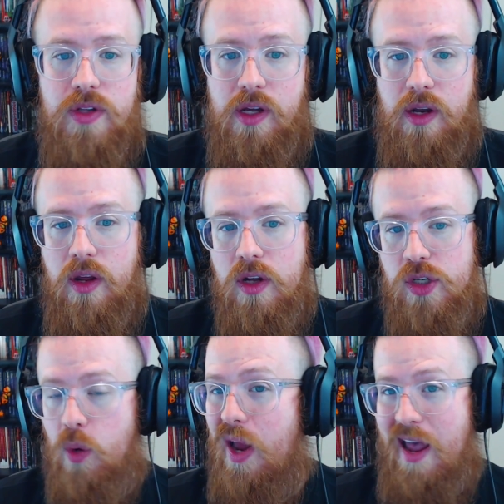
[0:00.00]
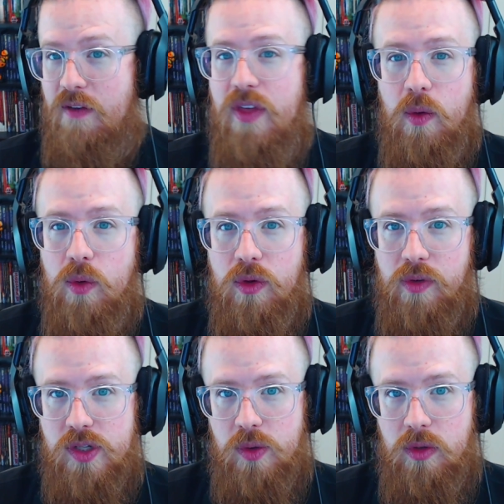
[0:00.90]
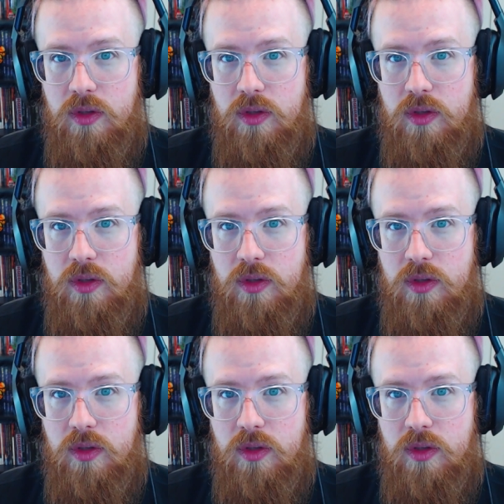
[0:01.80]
that don't have that wound threshold,